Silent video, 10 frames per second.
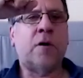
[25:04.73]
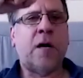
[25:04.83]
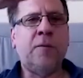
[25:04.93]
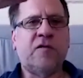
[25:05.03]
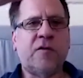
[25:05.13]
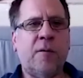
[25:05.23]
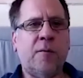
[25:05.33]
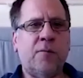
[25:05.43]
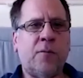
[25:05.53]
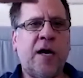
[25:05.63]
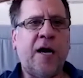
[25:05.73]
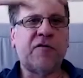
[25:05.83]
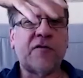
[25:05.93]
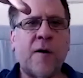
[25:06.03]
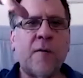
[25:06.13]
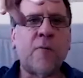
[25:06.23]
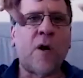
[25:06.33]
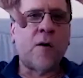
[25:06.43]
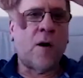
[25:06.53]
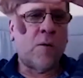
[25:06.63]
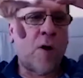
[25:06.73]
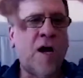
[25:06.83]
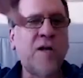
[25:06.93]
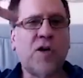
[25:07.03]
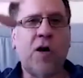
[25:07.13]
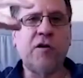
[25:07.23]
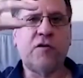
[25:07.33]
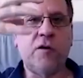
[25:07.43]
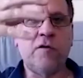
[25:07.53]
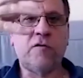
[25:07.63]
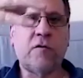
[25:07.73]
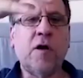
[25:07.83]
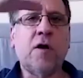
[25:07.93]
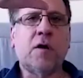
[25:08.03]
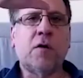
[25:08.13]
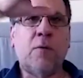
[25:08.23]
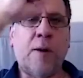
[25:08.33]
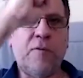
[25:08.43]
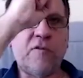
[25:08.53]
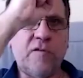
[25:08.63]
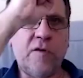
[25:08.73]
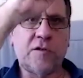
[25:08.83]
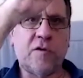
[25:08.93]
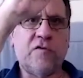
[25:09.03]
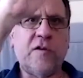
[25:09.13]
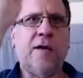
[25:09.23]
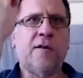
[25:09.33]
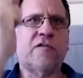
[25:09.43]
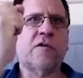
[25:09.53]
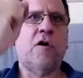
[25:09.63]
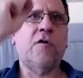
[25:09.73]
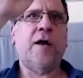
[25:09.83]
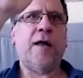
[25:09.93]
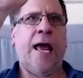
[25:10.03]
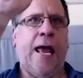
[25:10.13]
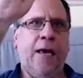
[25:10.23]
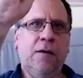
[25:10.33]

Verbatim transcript: I'm in some, I have some unconscious representational state. Let's call that A.